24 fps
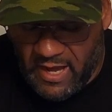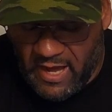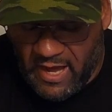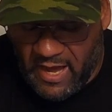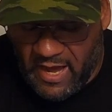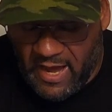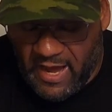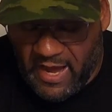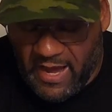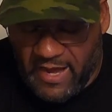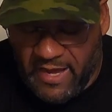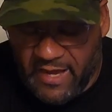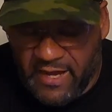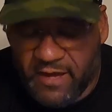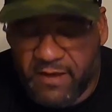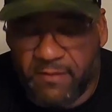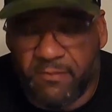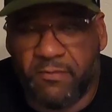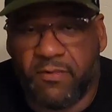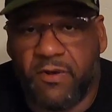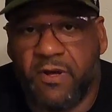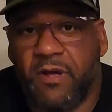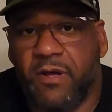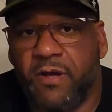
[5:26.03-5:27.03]
I
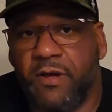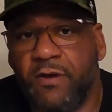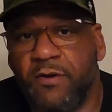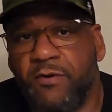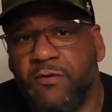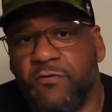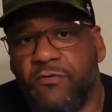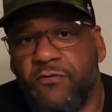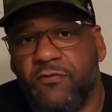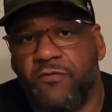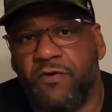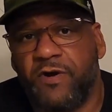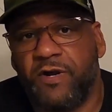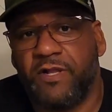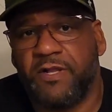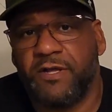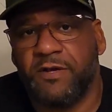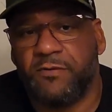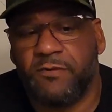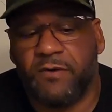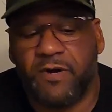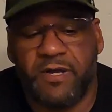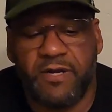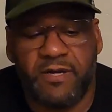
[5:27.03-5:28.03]
am really
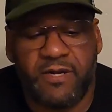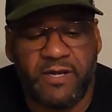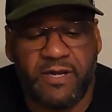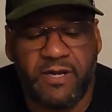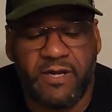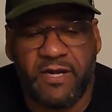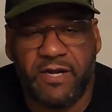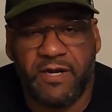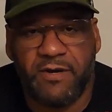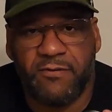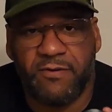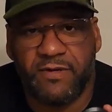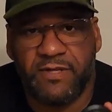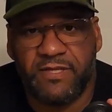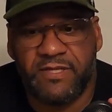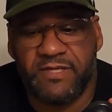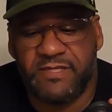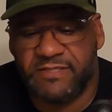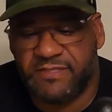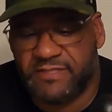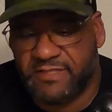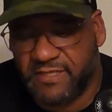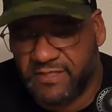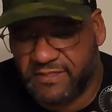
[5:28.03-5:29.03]
wanting to hear what
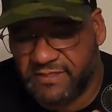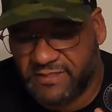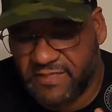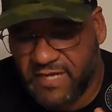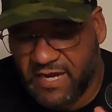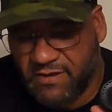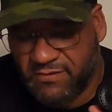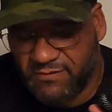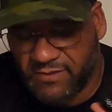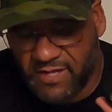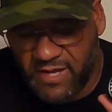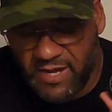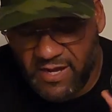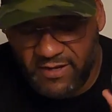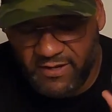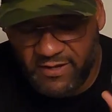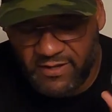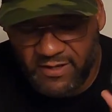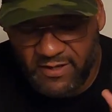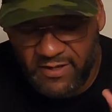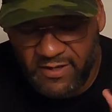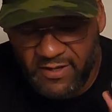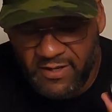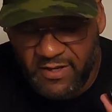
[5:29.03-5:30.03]
these things sound
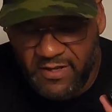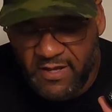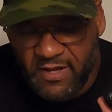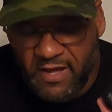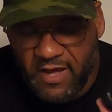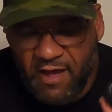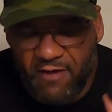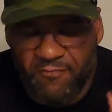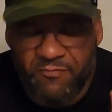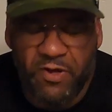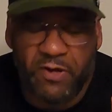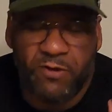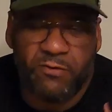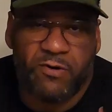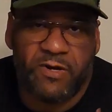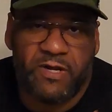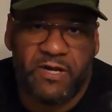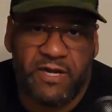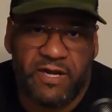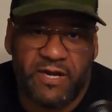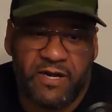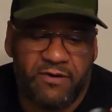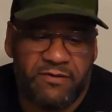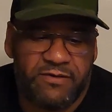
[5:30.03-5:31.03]
like. I've been
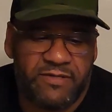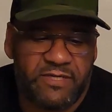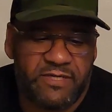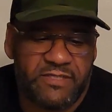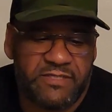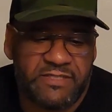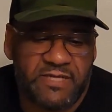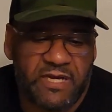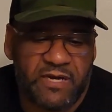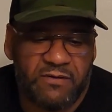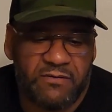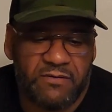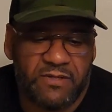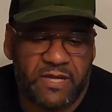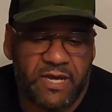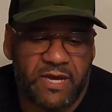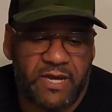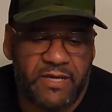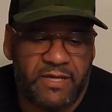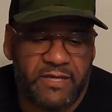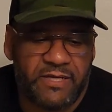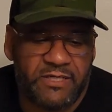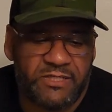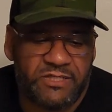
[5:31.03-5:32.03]
wanting to hear what they sound
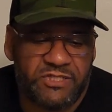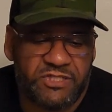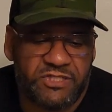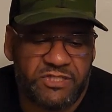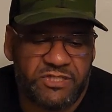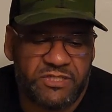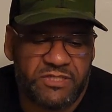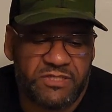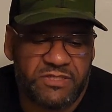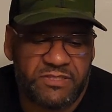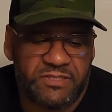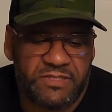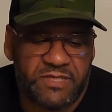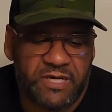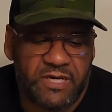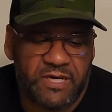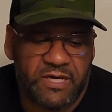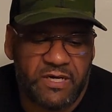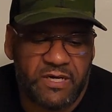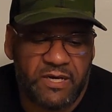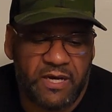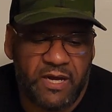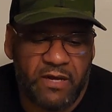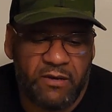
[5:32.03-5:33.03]
like. It's just
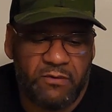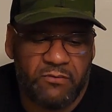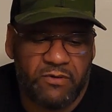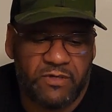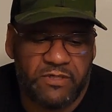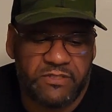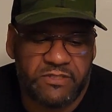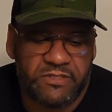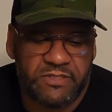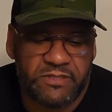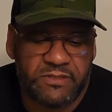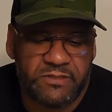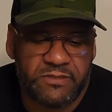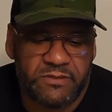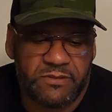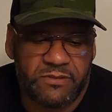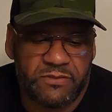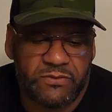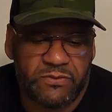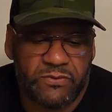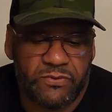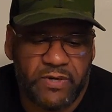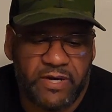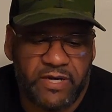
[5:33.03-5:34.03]
I wasn't
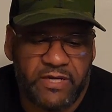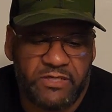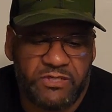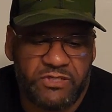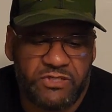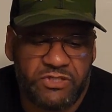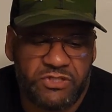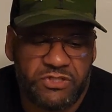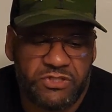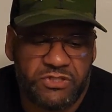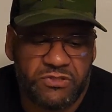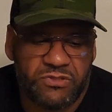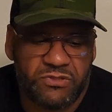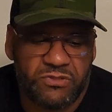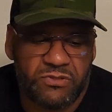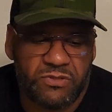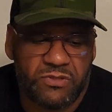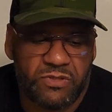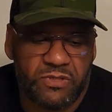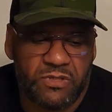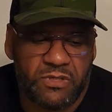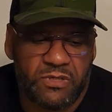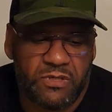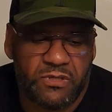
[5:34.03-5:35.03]
quite
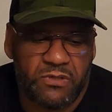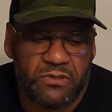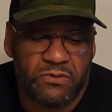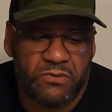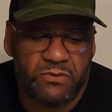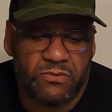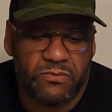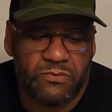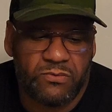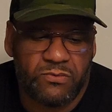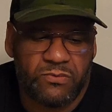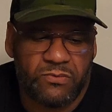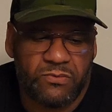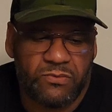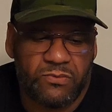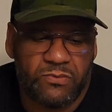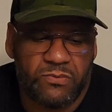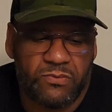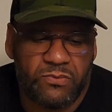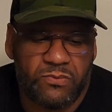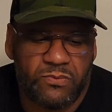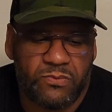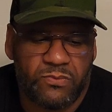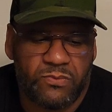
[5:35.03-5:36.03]
sure
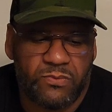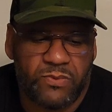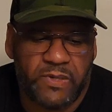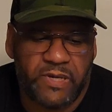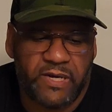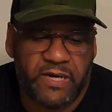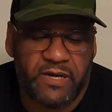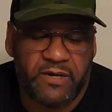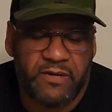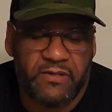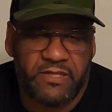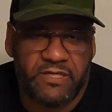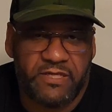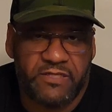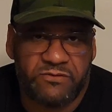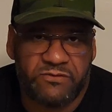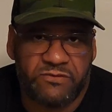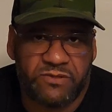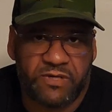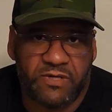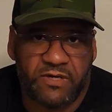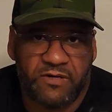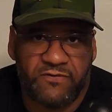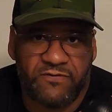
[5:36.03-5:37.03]
where these
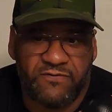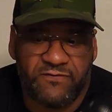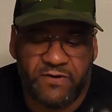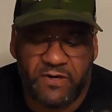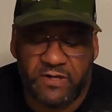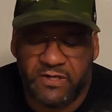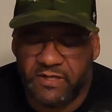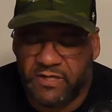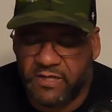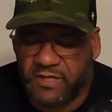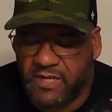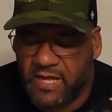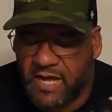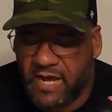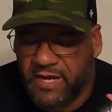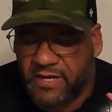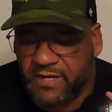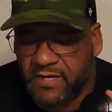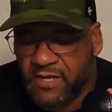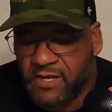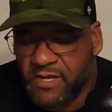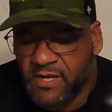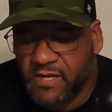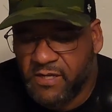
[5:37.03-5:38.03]
were going to fall in
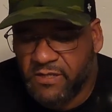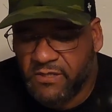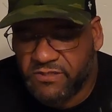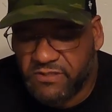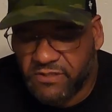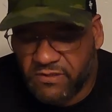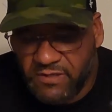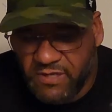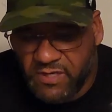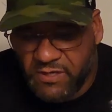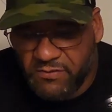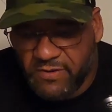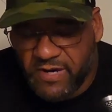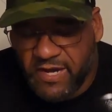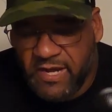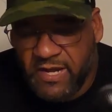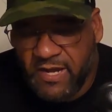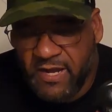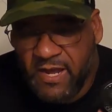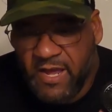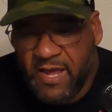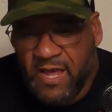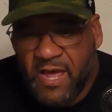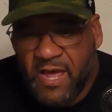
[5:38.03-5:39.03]
line. So anyway,